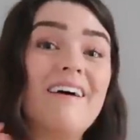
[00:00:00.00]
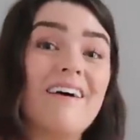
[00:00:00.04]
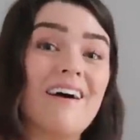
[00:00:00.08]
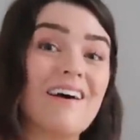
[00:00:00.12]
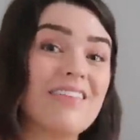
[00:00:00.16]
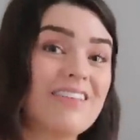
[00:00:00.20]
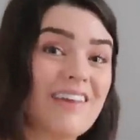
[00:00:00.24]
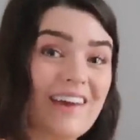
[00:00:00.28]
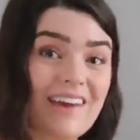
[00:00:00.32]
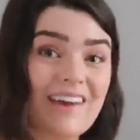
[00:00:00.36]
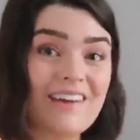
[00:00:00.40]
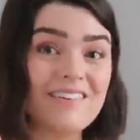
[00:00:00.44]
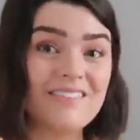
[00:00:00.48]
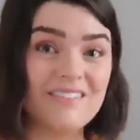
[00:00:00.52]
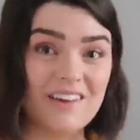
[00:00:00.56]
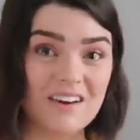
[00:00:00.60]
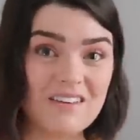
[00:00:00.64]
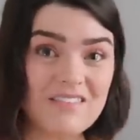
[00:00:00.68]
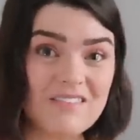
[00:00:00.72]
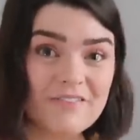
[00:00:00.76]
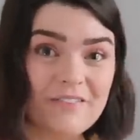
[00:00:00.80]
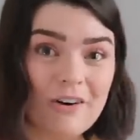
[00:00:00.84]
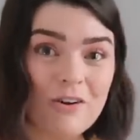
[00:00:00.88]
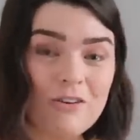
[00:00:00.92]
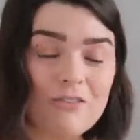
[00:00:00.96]
I think it
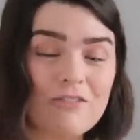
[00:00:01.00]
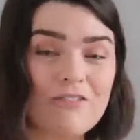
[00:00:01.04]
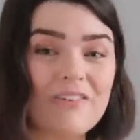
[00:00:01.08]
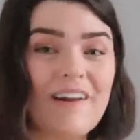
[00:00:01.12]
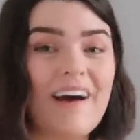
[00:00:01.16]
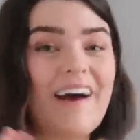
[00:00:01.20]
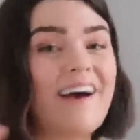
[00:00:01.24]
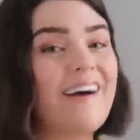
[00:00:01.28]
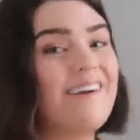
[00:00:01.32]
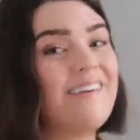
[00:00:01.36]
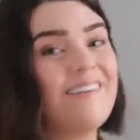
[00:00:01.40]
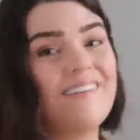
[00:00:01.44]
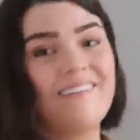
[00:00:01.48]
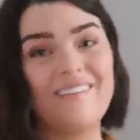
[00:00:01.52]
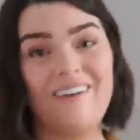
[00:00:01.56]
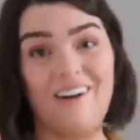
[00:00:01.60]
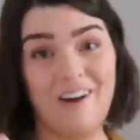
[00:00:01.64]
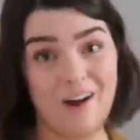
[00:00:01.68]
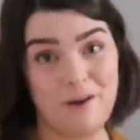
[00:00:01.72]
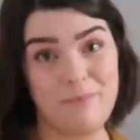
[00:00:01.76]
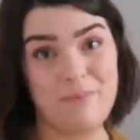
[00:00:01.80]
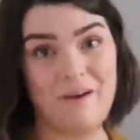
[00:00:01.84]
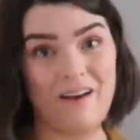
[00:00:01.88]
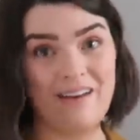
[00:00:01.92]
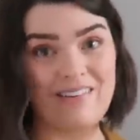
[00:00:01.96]
does fold flat
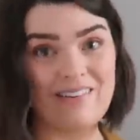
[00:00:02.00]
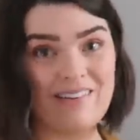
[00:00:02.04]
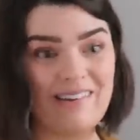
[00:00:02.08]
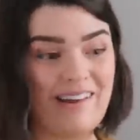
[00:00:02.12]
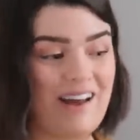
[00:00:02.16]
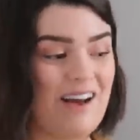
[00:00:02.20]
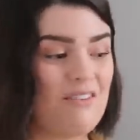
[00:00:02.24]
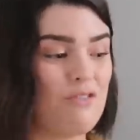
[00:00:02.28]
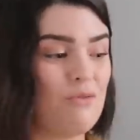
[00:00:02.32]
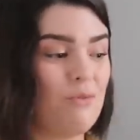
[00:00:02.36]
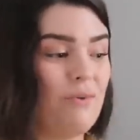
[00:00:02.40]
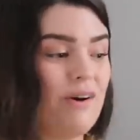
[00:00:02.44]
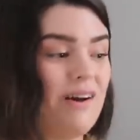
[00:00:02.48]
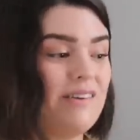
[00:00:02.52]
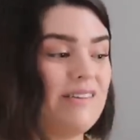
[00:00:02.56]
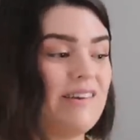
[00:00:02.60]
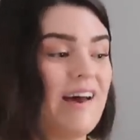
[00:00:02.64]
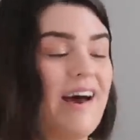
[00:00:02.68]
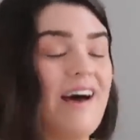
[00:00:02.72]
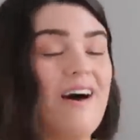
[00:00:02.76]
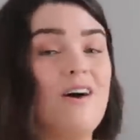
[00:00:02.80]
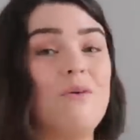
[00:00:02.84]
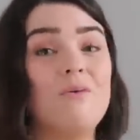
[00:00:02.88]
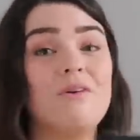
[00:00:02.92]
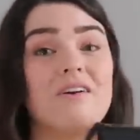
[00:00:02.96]
I personally haven't worked
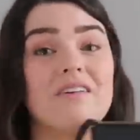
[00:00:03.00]
out,